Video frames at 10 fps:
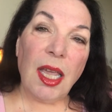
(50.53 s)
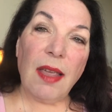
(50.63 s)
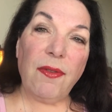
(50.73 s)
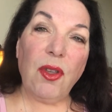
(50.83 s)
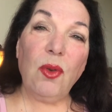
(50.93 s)

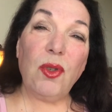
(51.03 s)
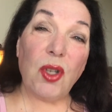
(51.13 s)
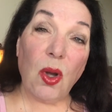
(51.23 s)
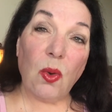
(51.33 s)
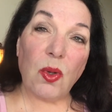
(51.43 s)
if you
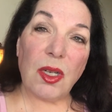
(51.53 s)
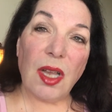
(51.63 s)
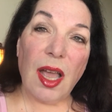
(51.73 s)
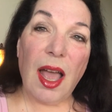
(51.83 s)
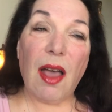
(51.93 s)
don't
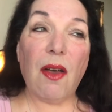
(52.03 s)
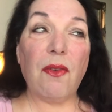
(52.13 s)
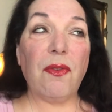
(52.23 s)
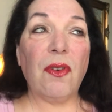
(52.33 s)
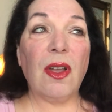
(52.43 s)
have